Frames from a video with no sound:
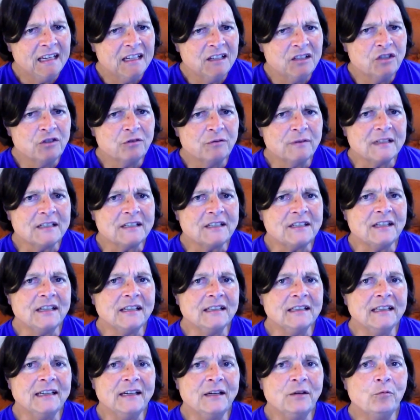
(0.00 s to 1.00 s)

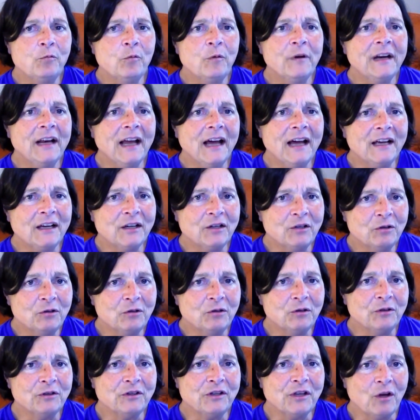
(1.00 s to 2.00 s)
Interestingly, when I
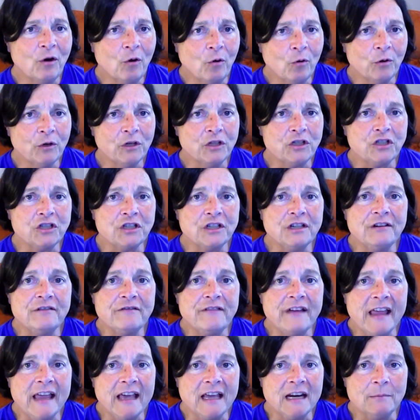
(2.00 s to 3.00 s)
Googled the origin
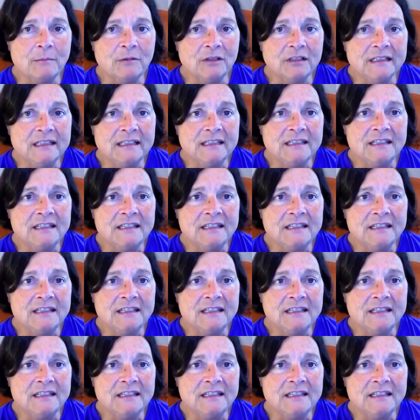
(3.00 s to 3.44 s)
of animal